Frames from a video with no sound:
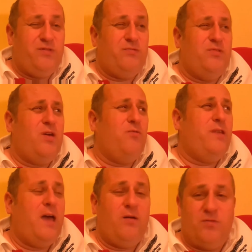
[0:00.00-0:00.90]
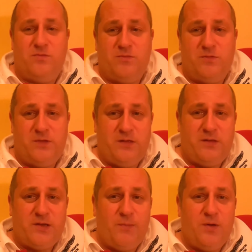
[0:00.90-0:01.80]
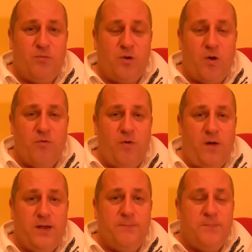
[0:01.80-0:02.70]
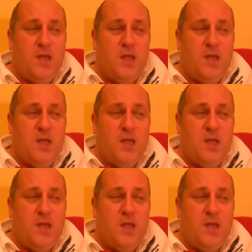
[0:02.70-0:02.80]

No doubt, something will go right.